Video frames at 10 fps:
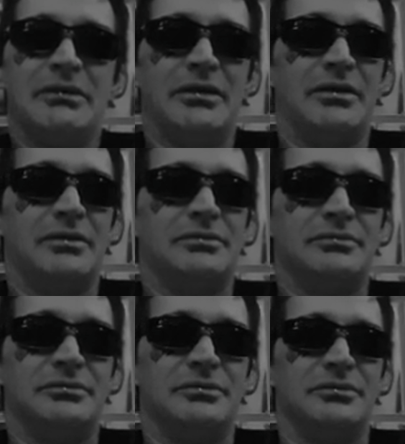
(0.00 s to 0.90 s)

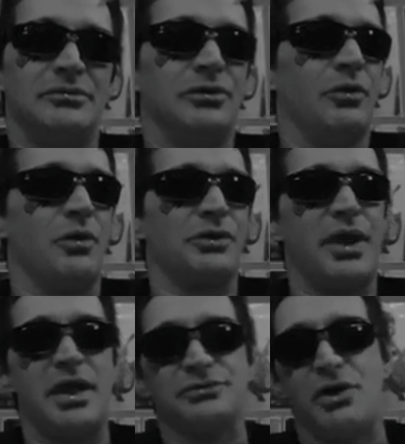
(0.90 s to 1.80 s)
and you don't work
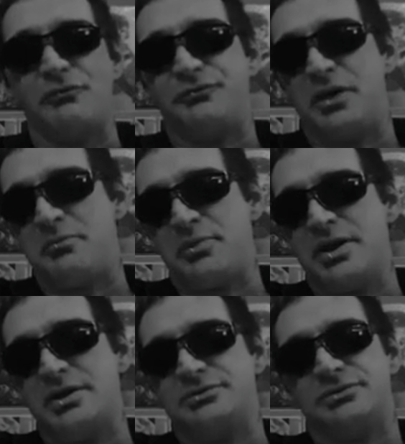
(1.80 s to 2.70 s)
your ass off for that
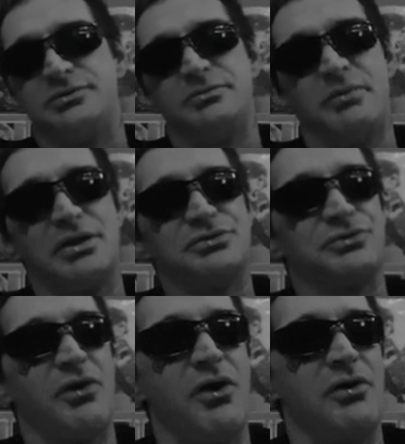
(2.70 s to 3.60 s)
bridge, make it
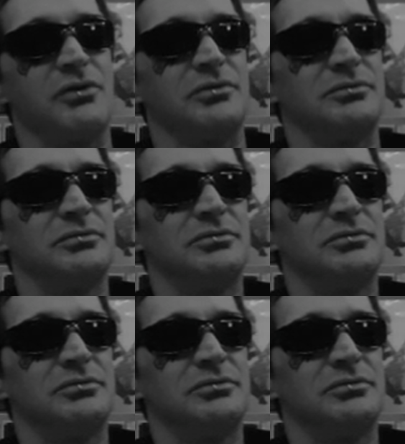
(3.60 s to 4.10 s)
strong,